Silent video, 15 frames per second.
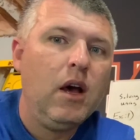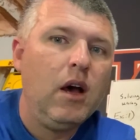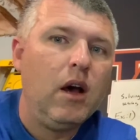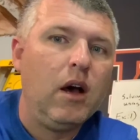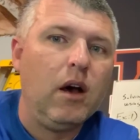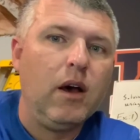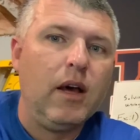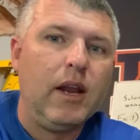
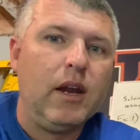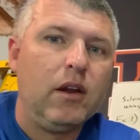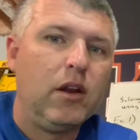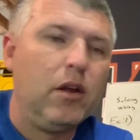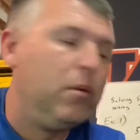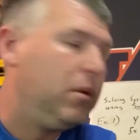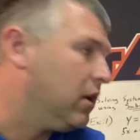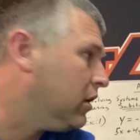And are
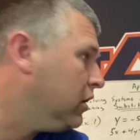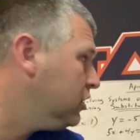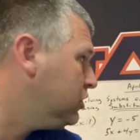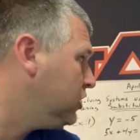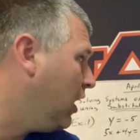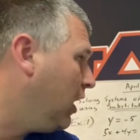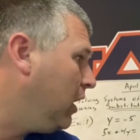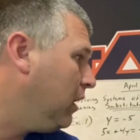doing a good
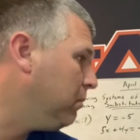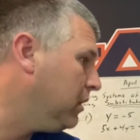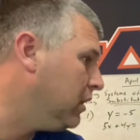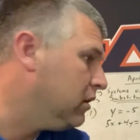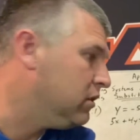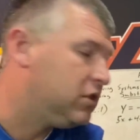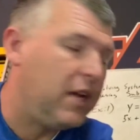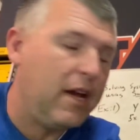
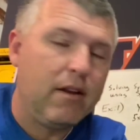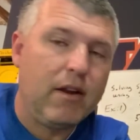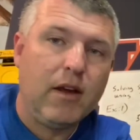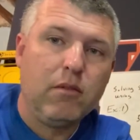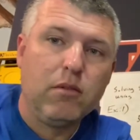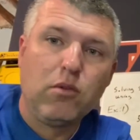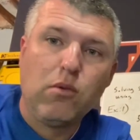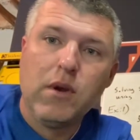job. Shout out
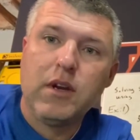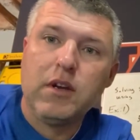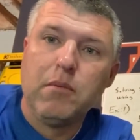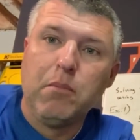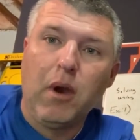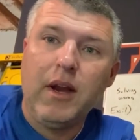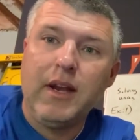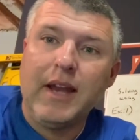real quick to
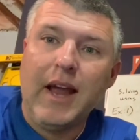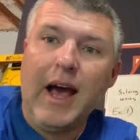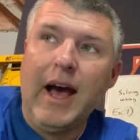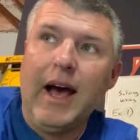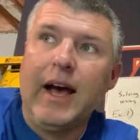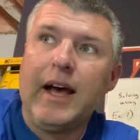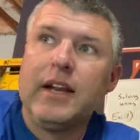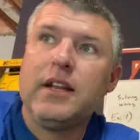Braden
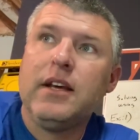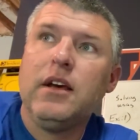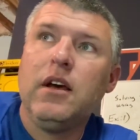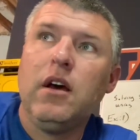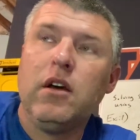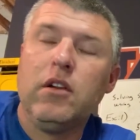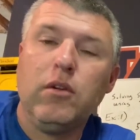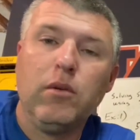Wright,
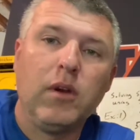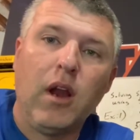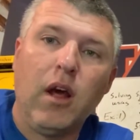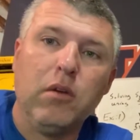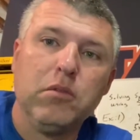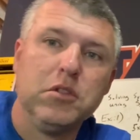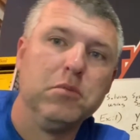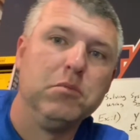doing an
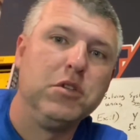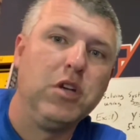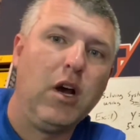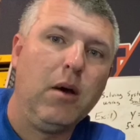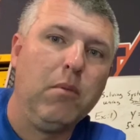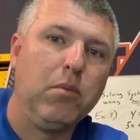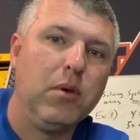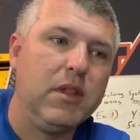awesome
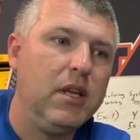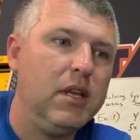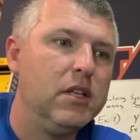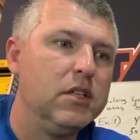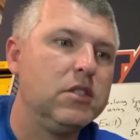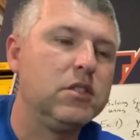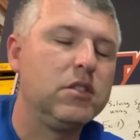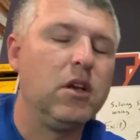job with
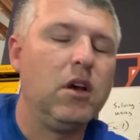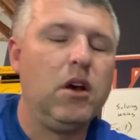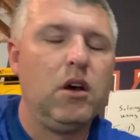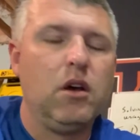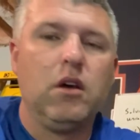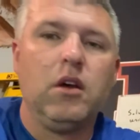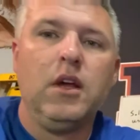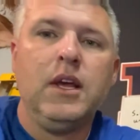his
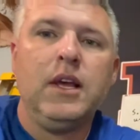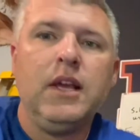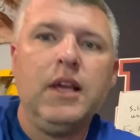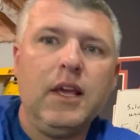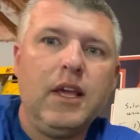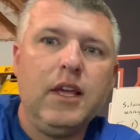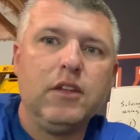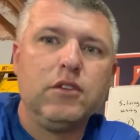
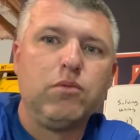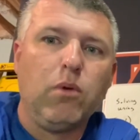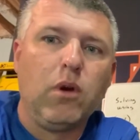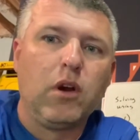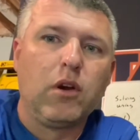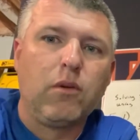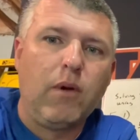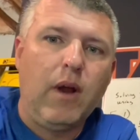
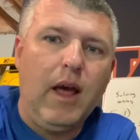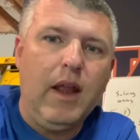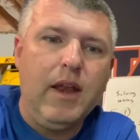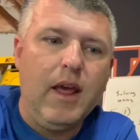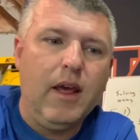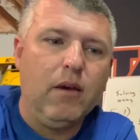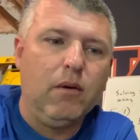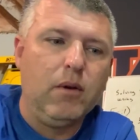work right
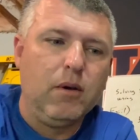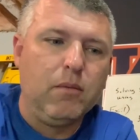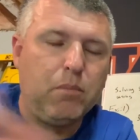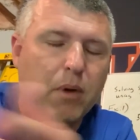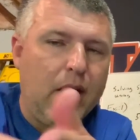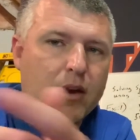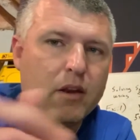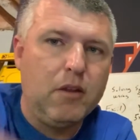now.
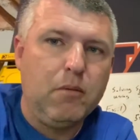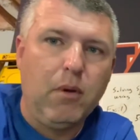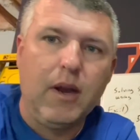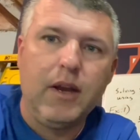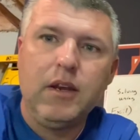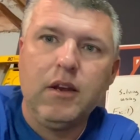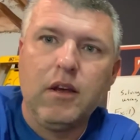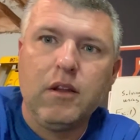Proud of you,
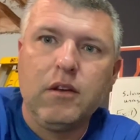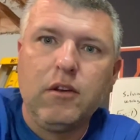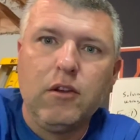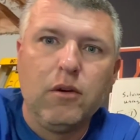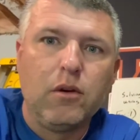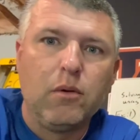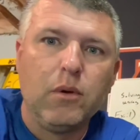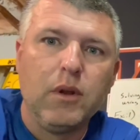Braden,
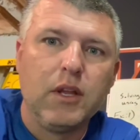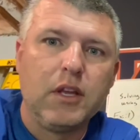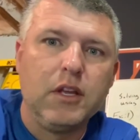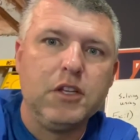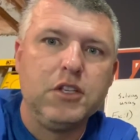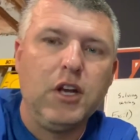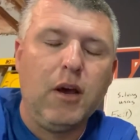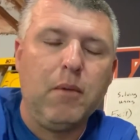doing a really
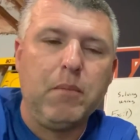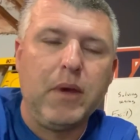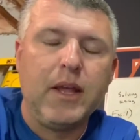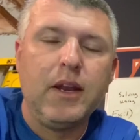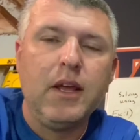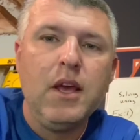good job, man.